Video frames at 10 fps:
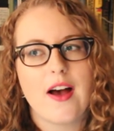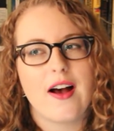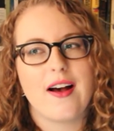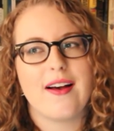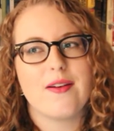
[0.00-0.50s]

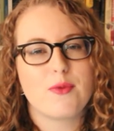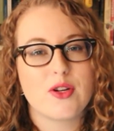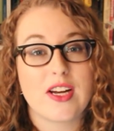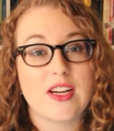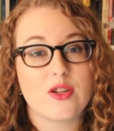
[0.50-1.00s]
uh,
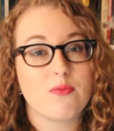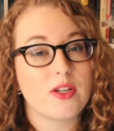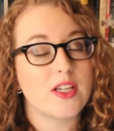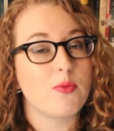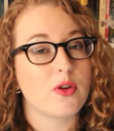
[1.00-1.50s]
Mercedes from
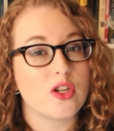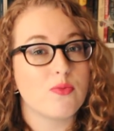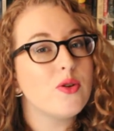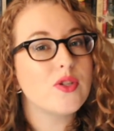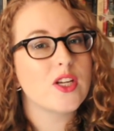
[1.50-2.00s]
Mercy's Bookish
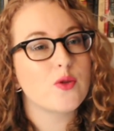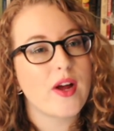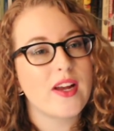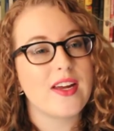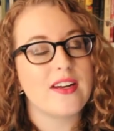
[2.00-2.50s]
Musings
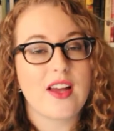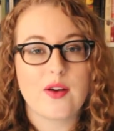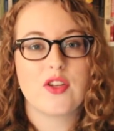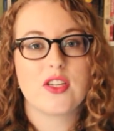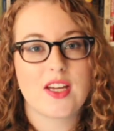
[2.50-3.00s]
read and
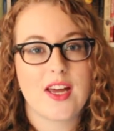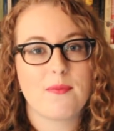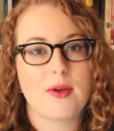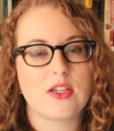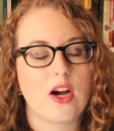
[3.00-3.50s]
loved Skim
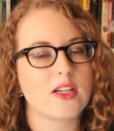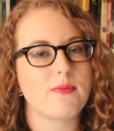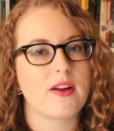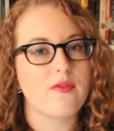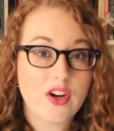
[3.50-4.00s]
and talked
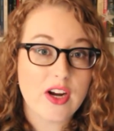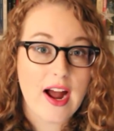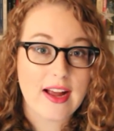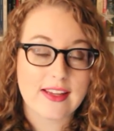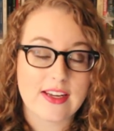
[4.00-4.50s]
about it very
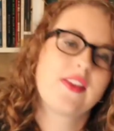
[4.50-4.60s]
highly.